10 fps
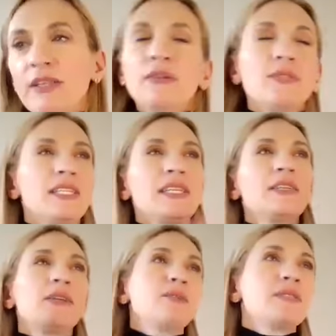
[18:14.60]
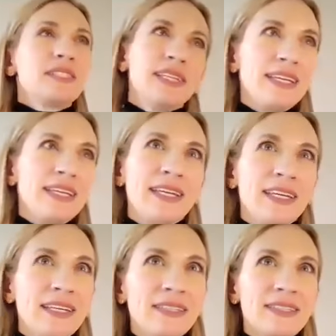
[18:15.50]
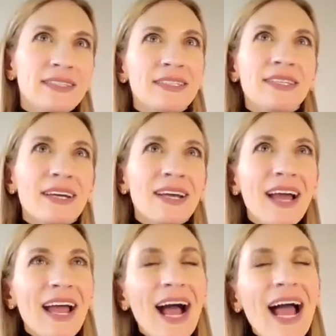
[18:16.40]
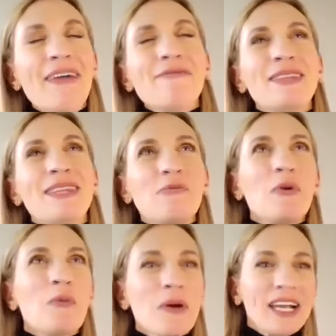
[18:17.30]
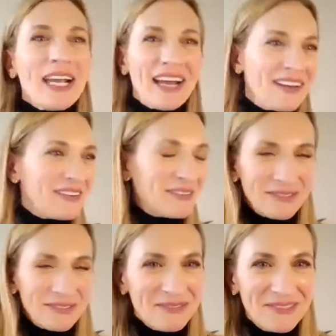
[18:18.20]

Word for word: loosey goosey. Uh huh. Everything will work out.